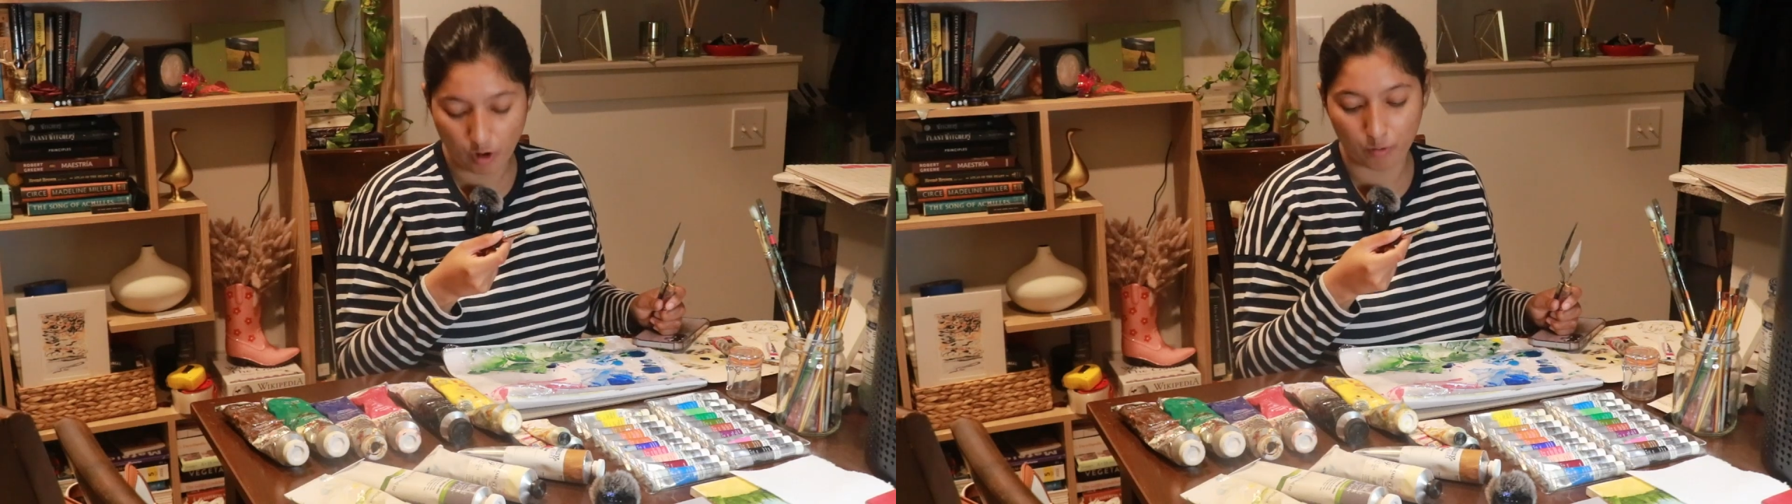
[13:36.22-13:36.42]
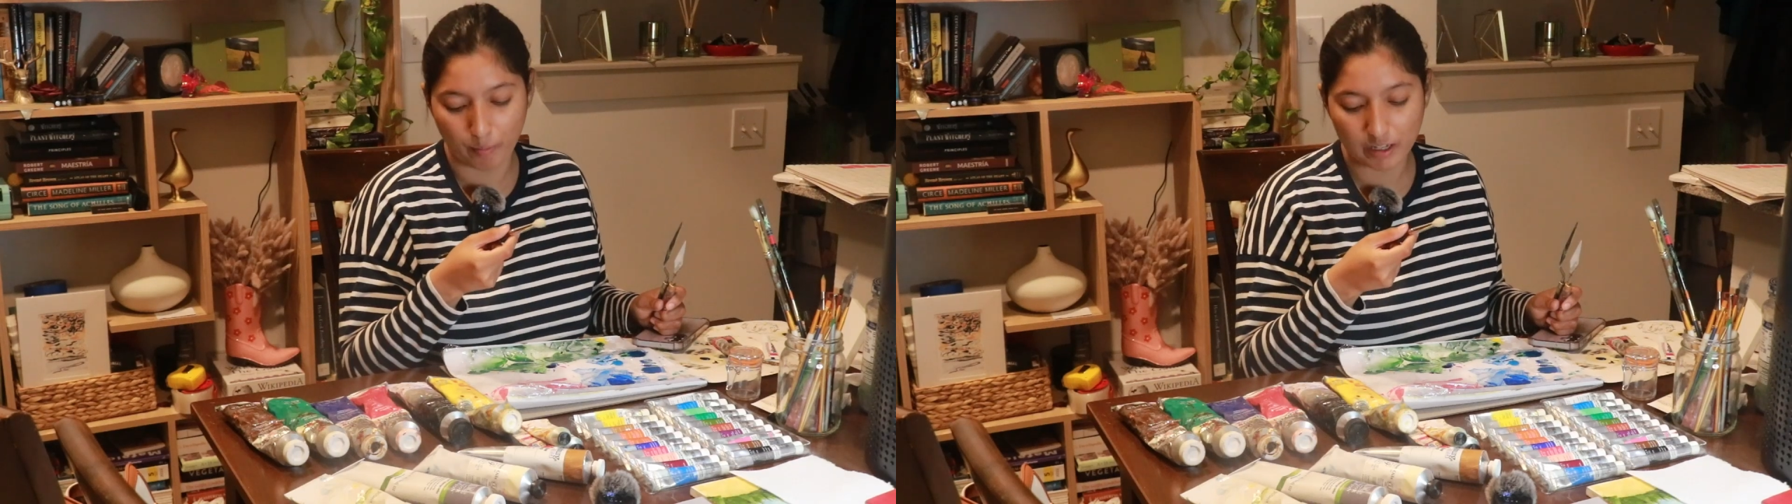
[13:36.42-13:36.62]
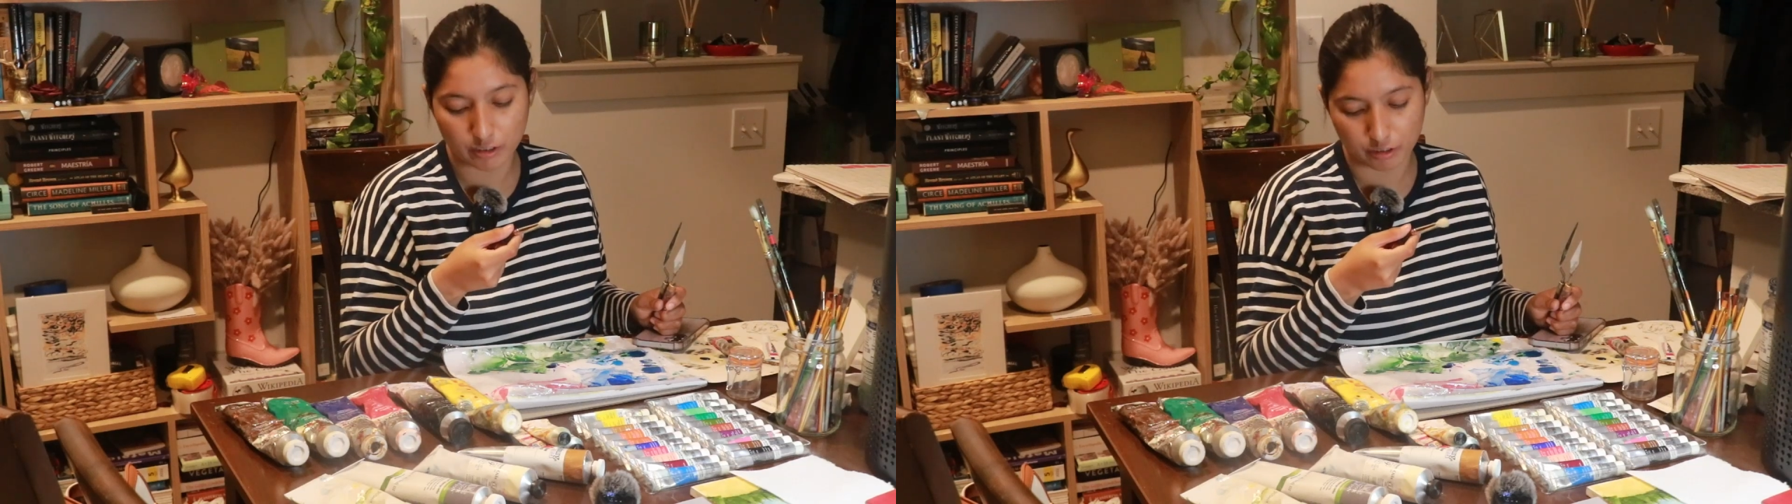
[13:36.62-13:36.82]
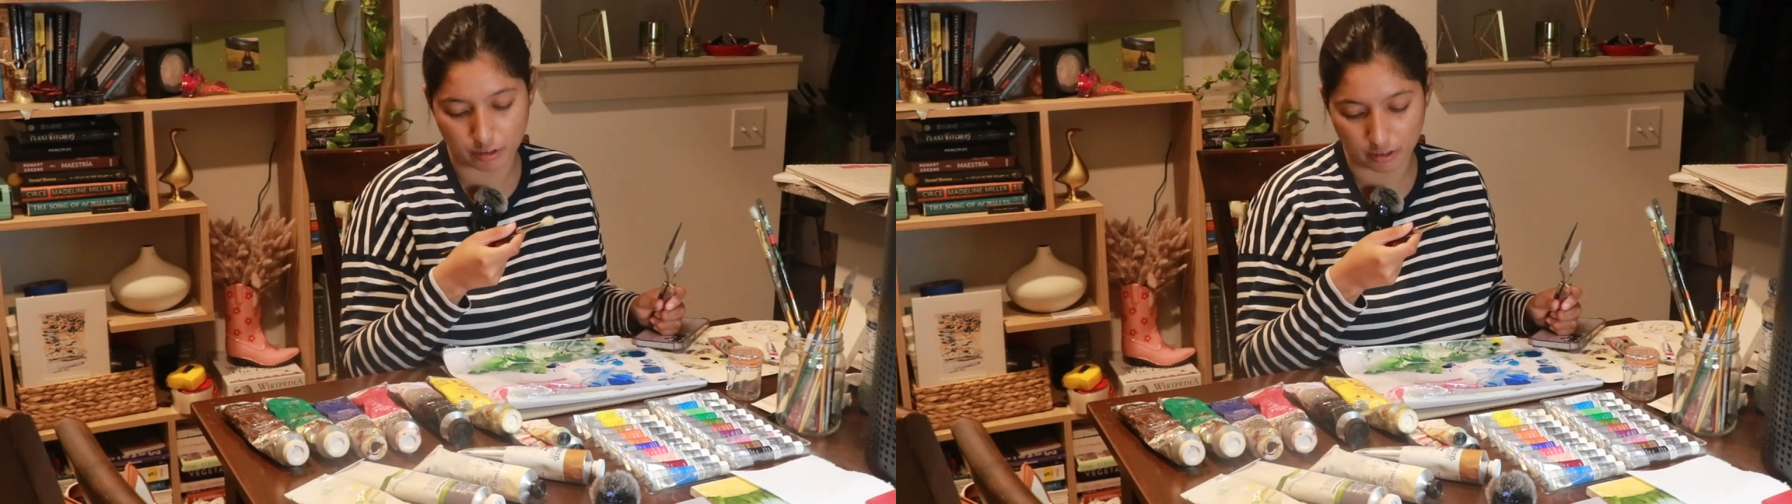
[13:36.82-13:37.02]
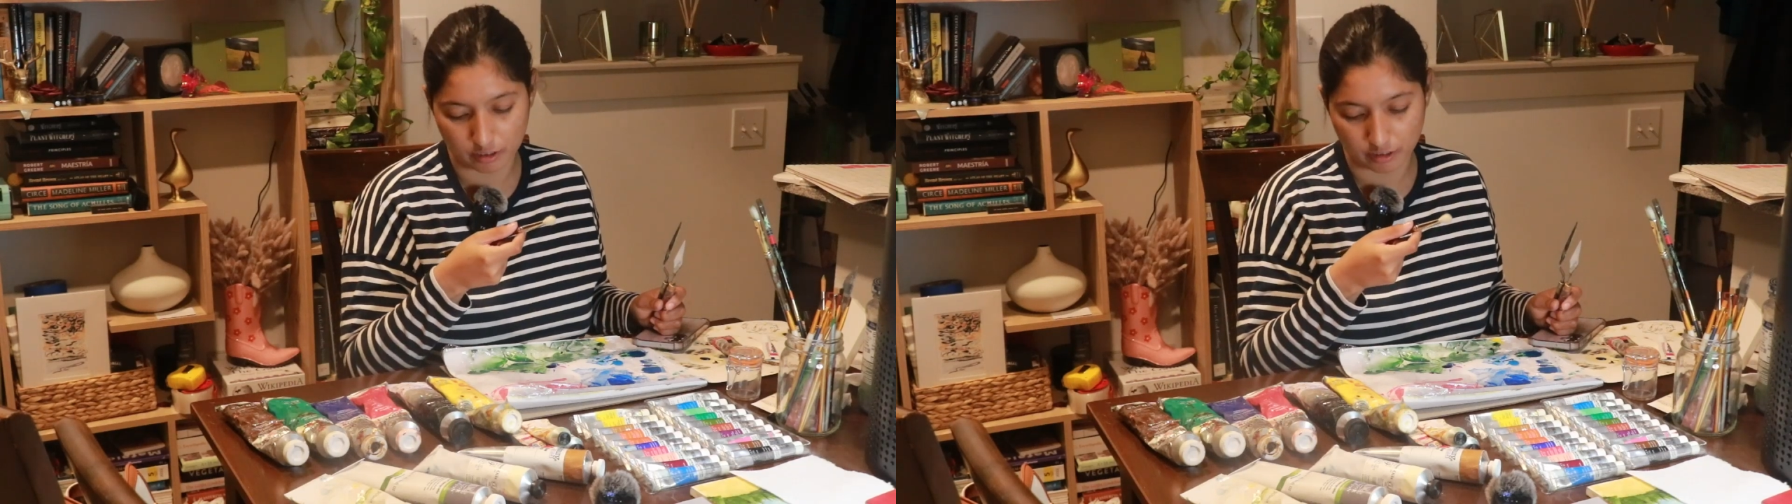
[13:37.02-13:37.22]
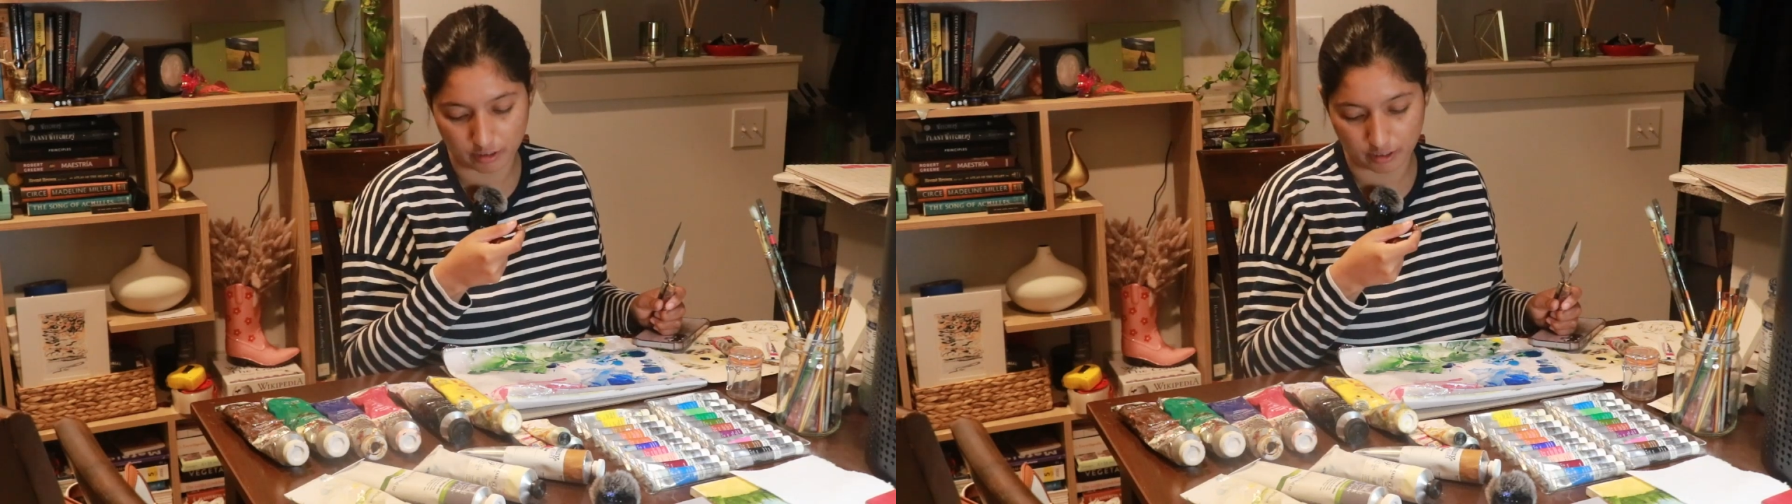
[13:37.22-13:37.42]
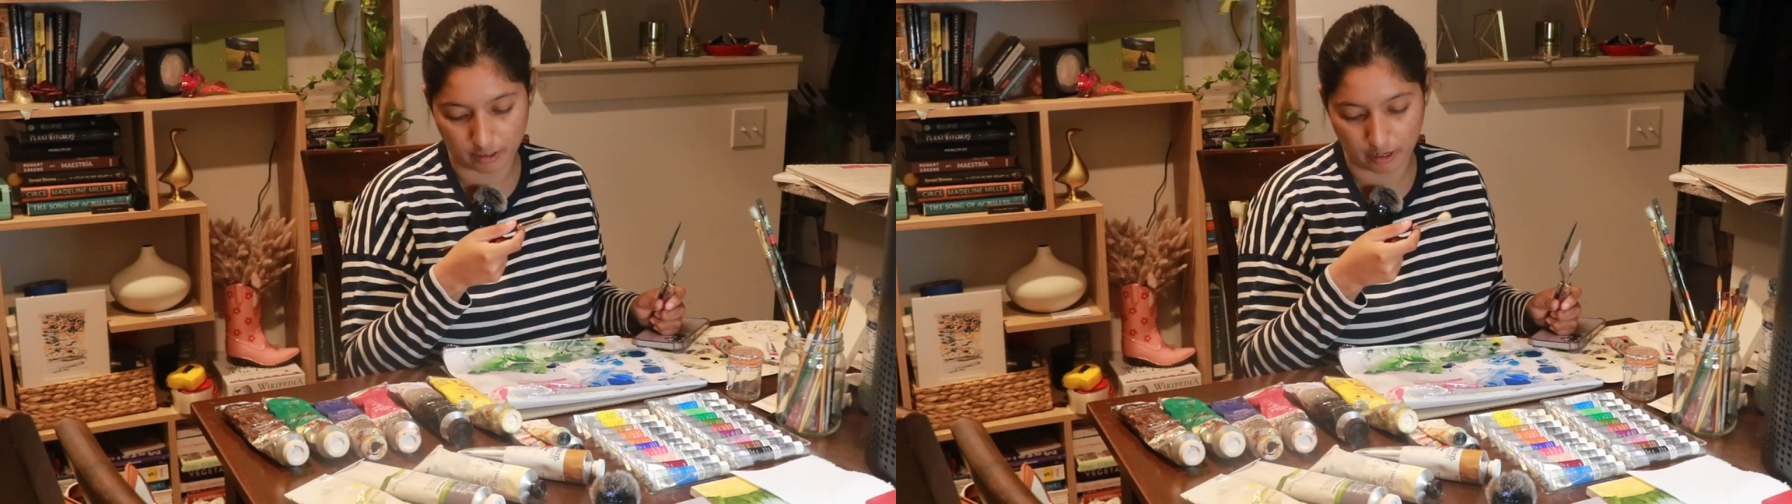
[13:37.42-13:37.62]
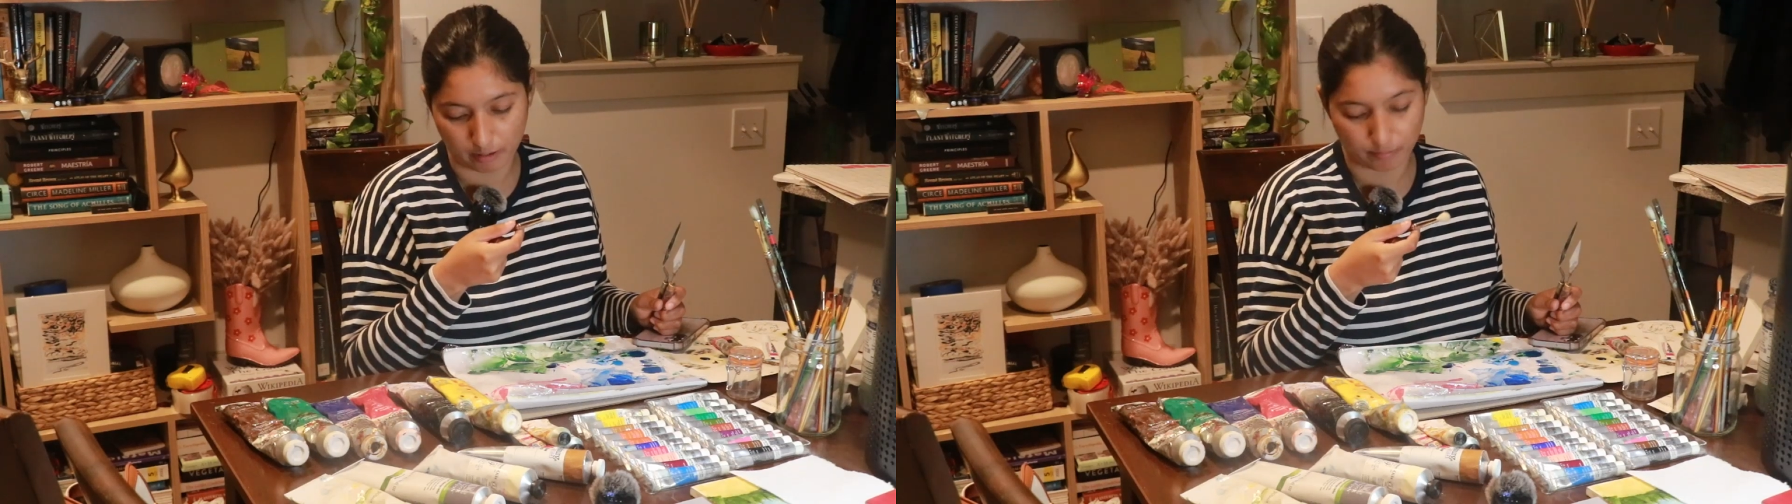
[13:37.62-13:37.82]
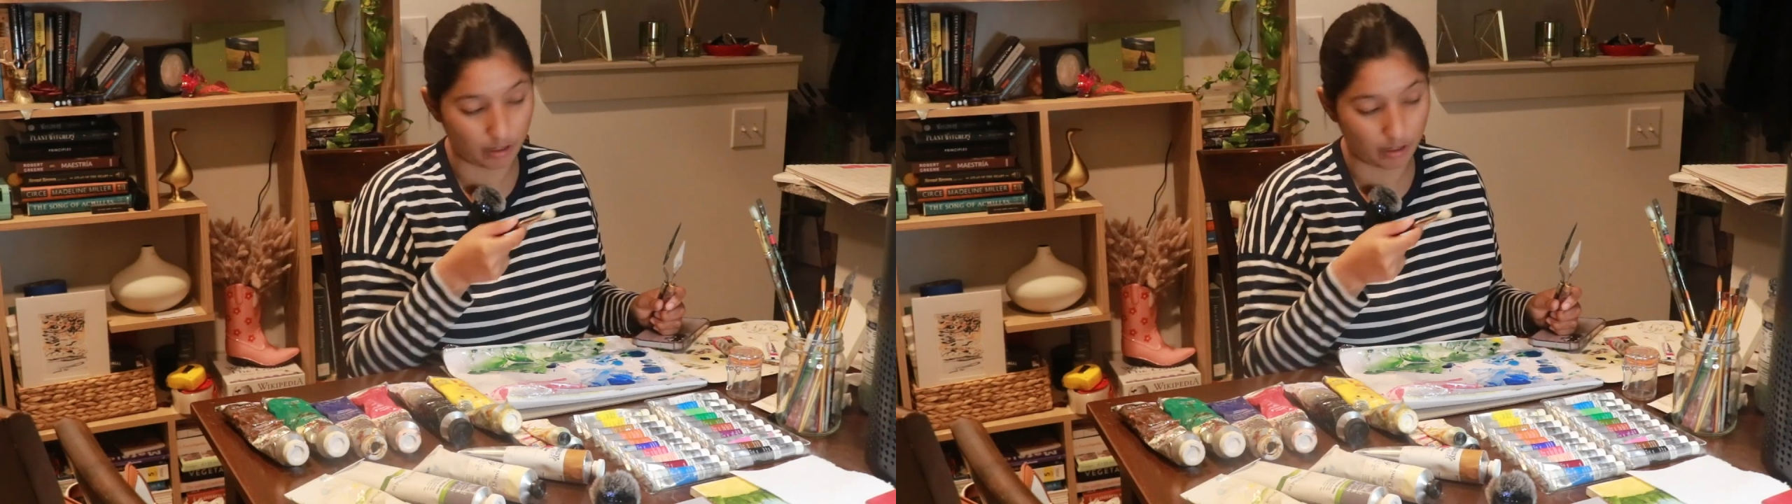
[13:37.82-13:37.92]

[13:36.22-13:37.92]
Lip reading: Oh, Master Touch is the name.